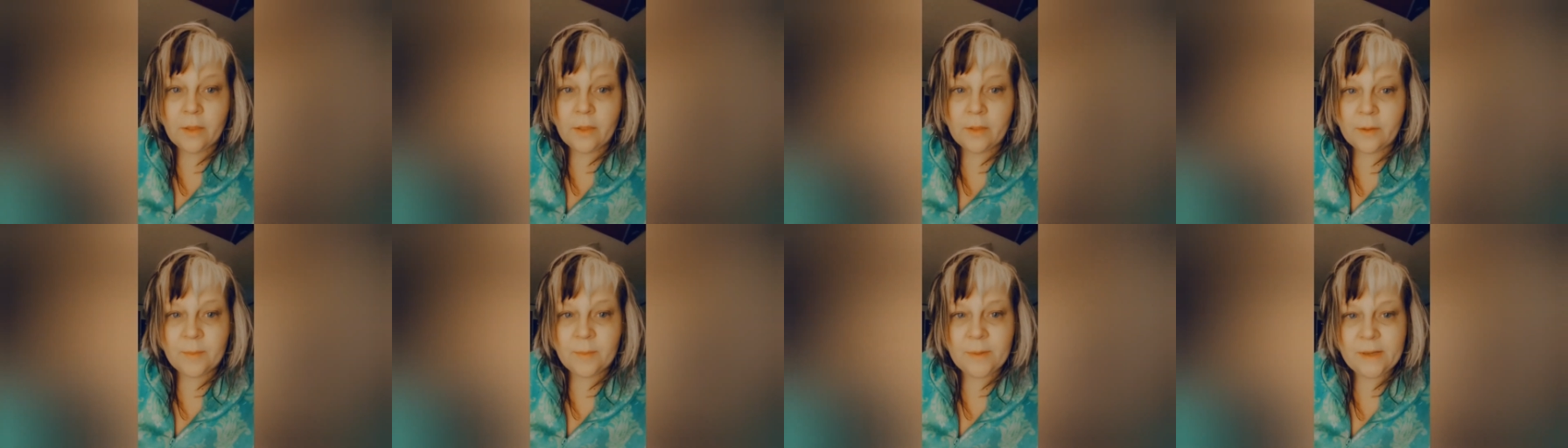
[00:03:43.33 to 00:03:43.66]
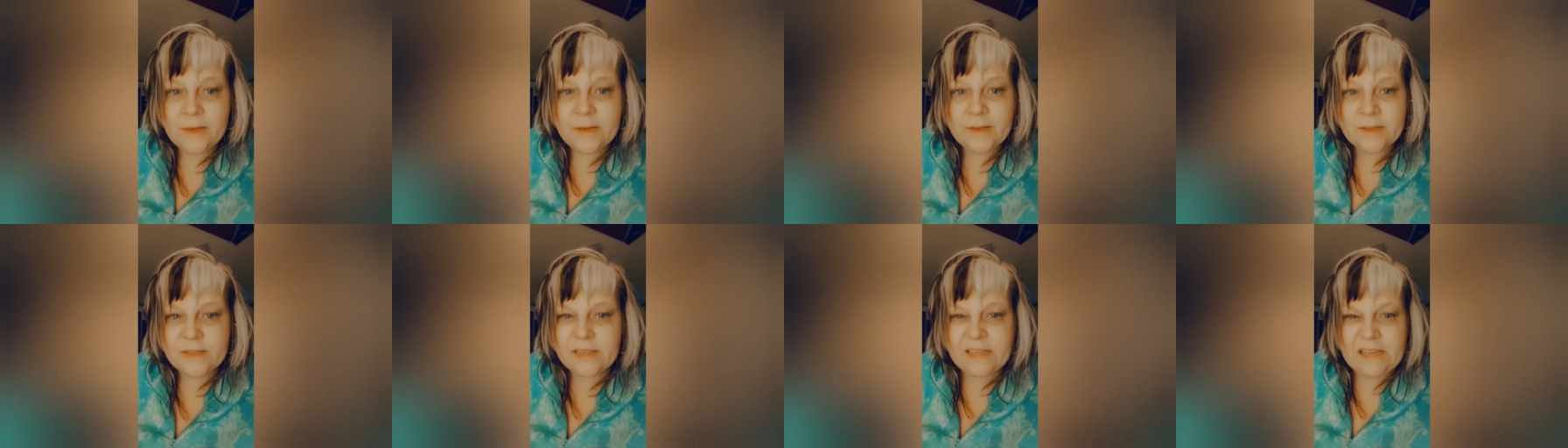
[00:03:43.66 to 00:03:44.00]
The
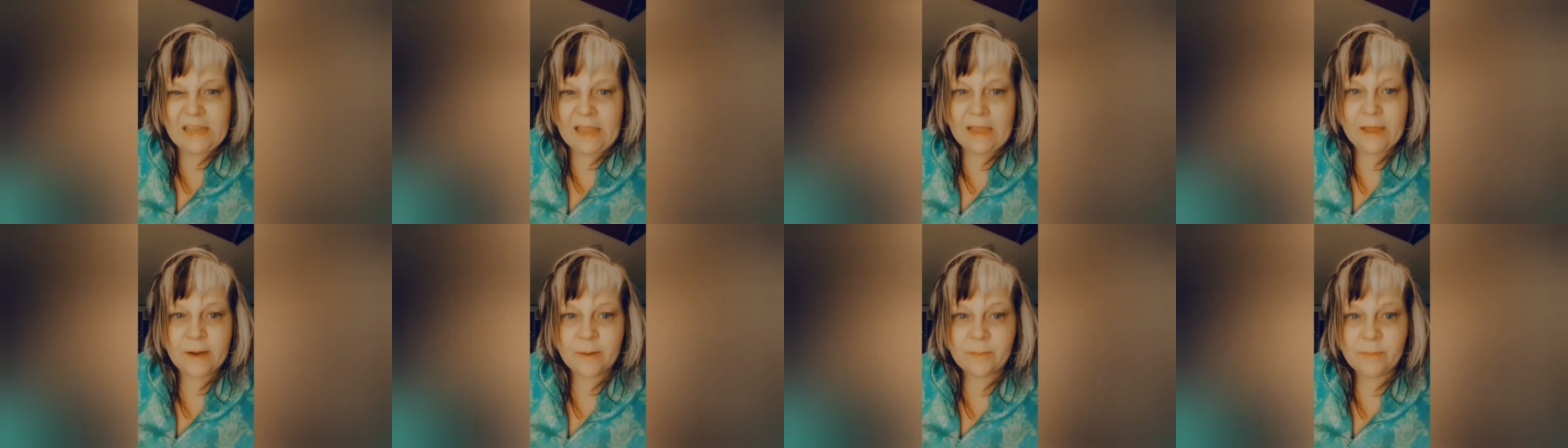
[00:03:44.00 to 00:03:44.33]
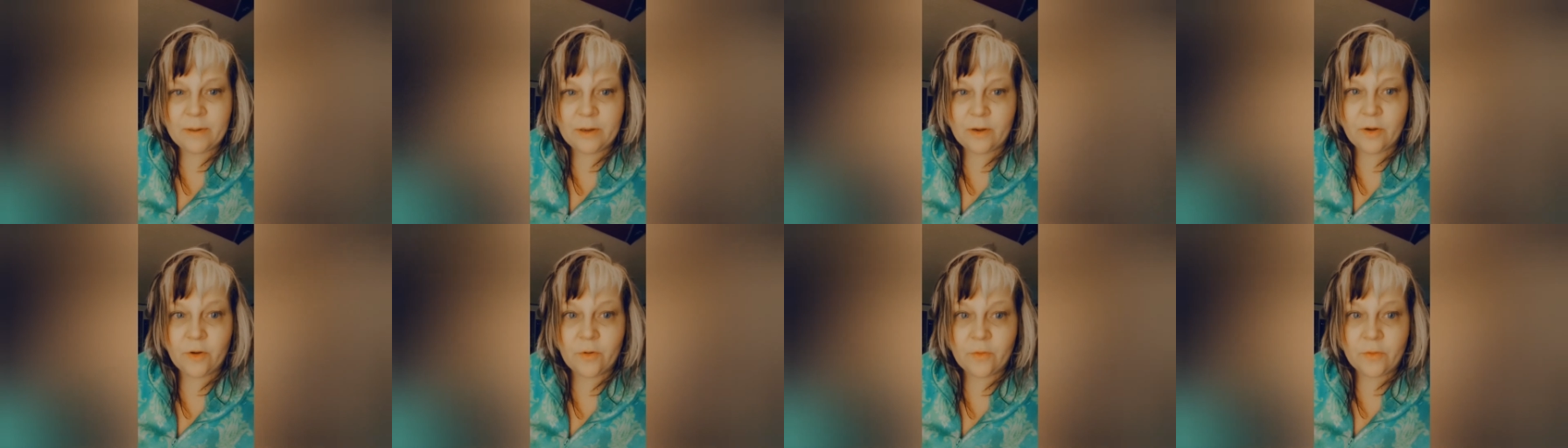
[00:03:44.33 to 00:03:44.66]
meeting's got to
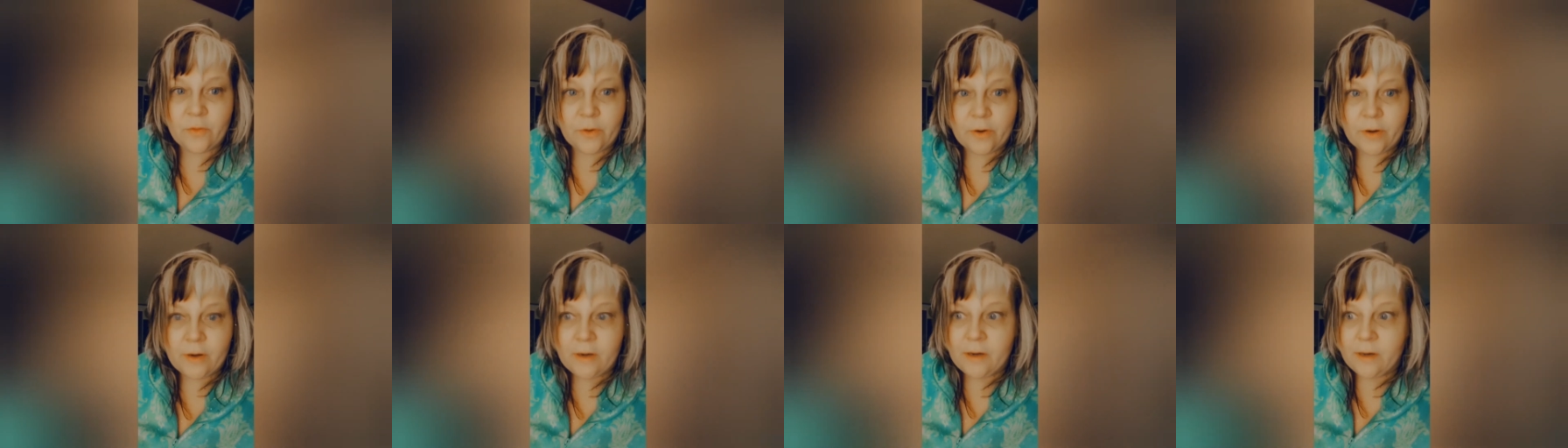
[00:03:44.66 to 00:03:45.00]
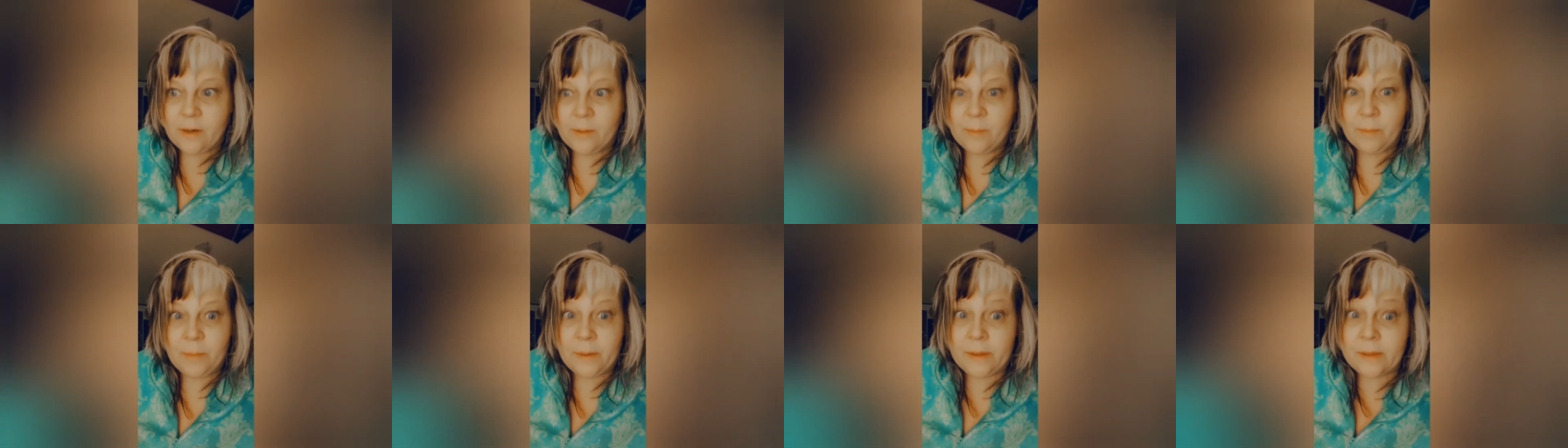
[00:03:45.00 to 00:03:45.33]
be over
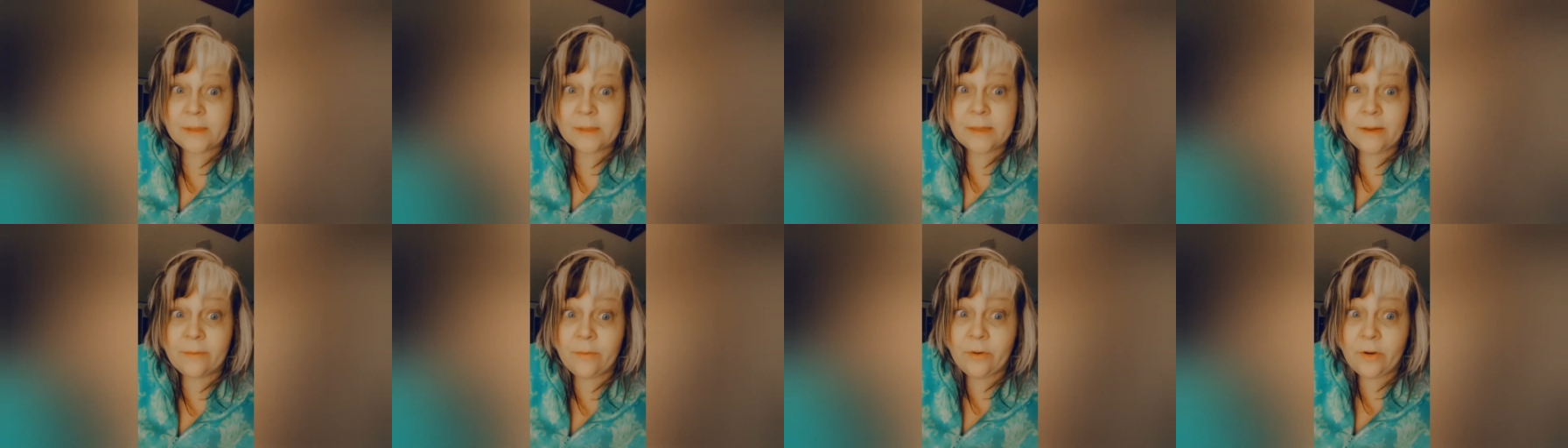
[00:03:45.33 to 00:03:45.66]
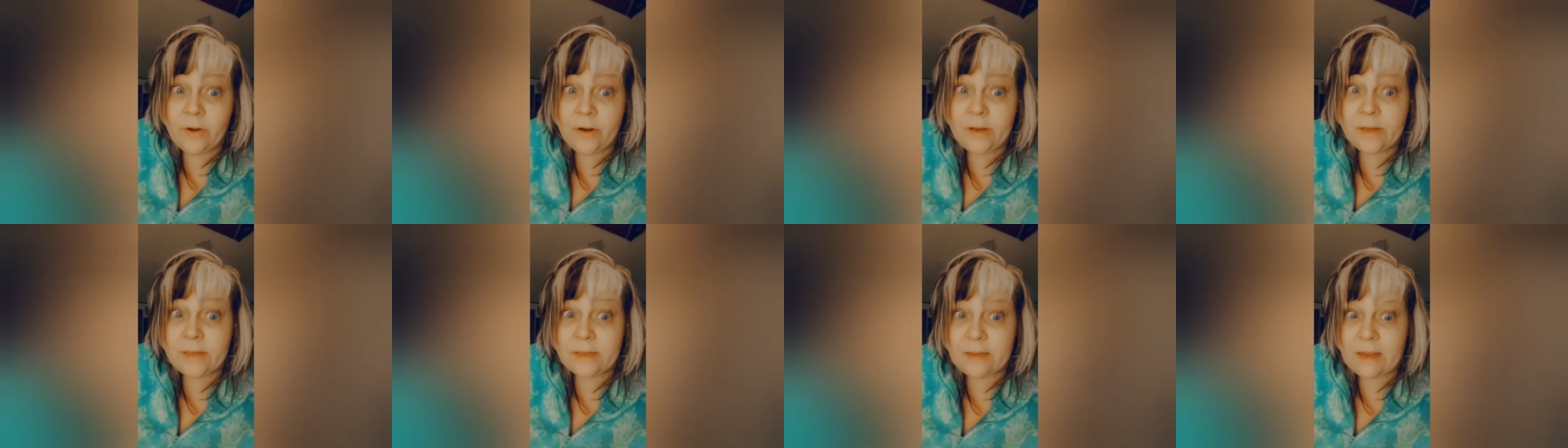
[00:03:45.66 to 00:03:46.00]
because I've
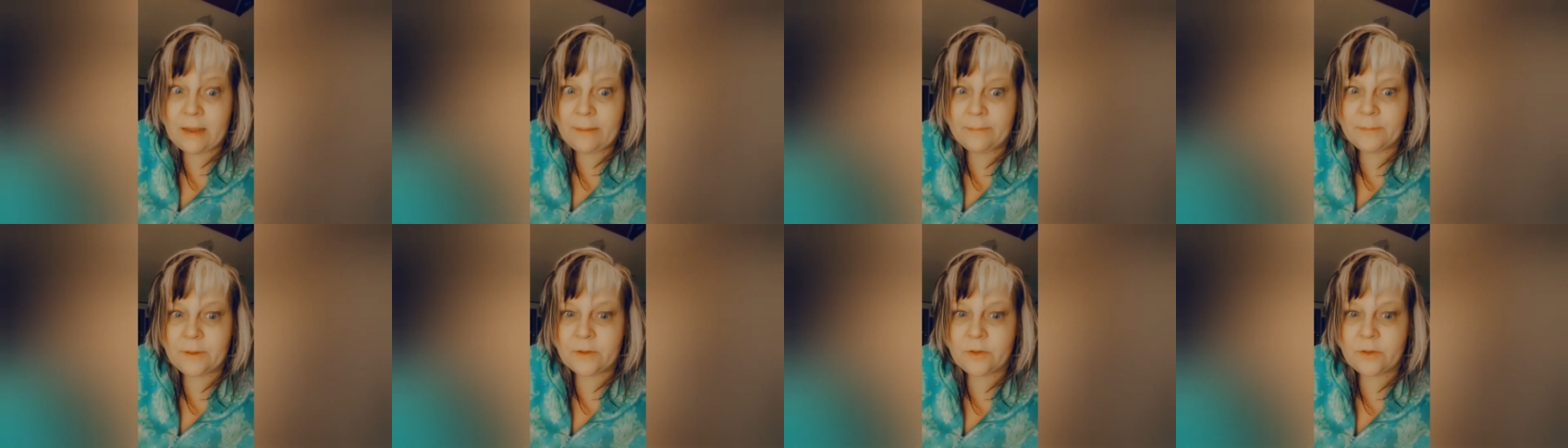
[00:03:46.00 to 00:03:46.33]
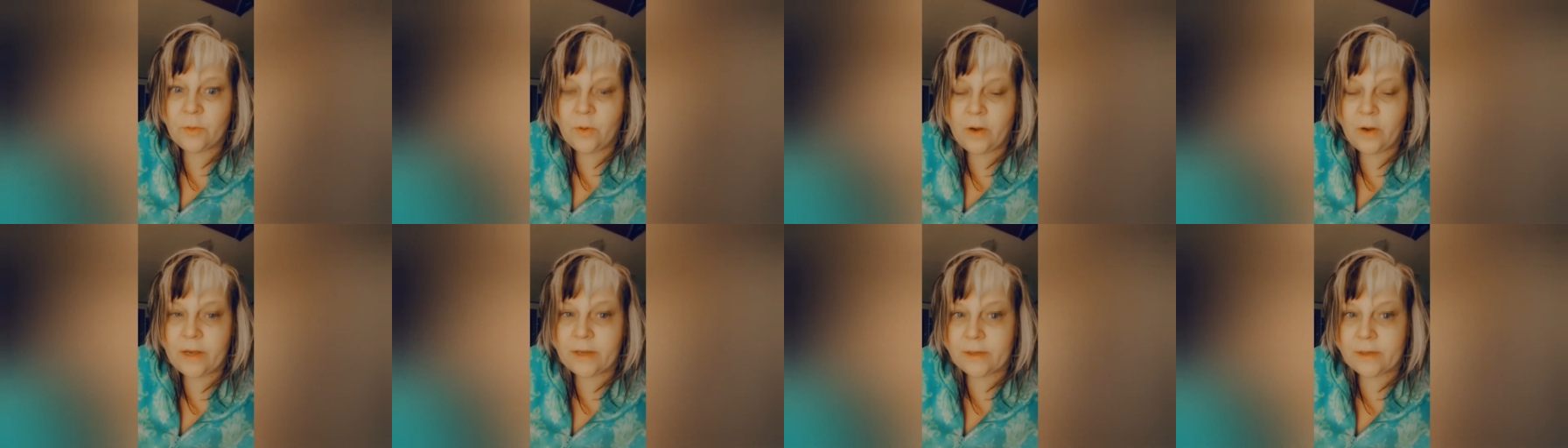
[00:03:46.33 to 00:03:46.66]
already stopped it
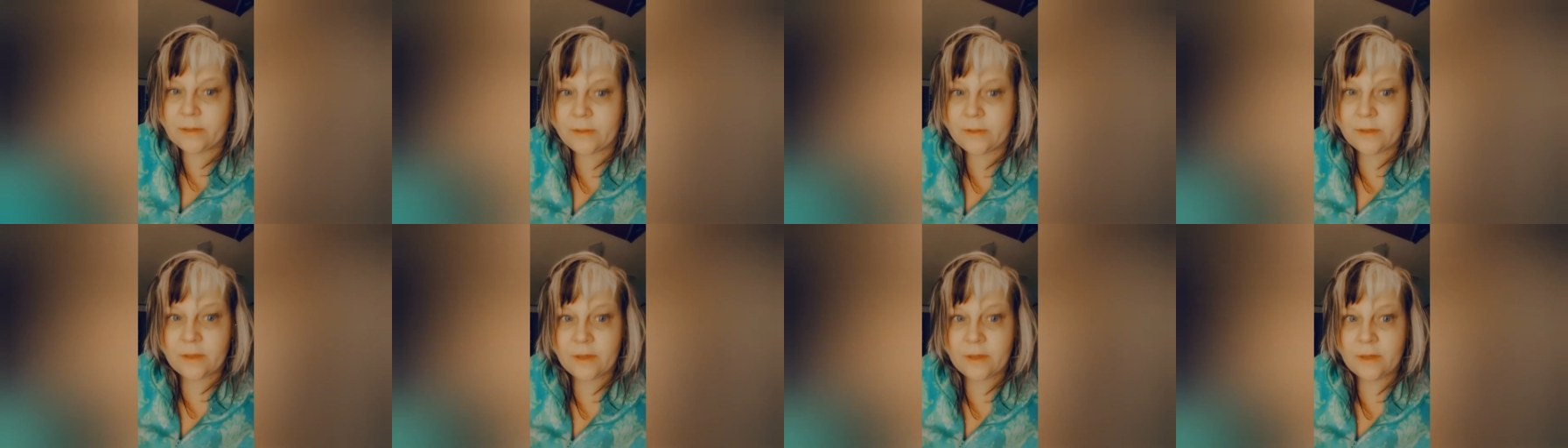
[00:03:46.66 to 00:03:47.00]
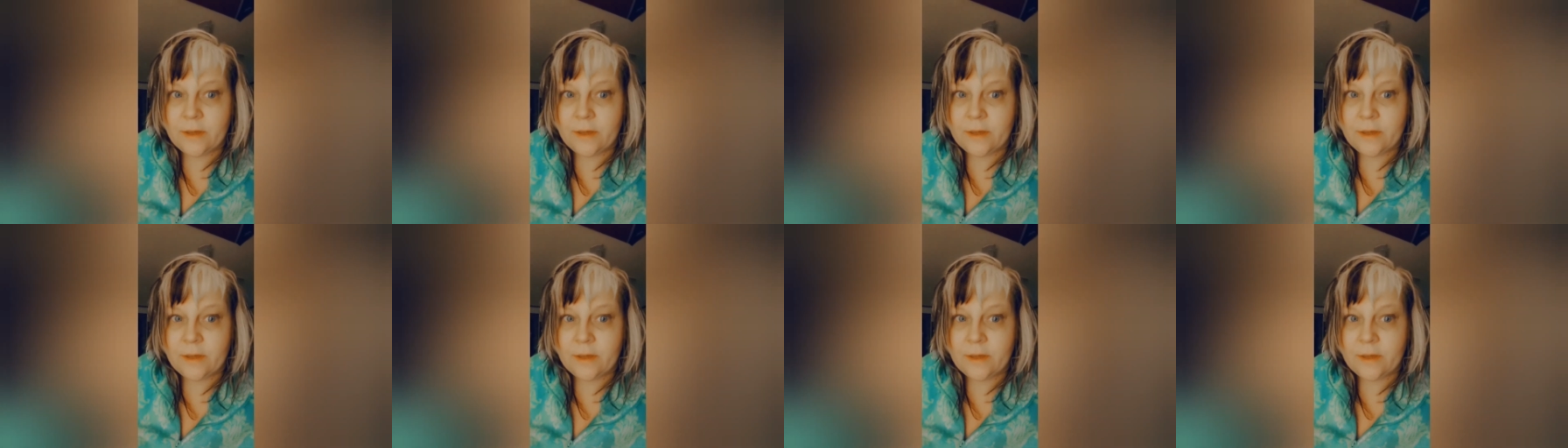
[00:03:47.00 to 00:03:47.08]
twice.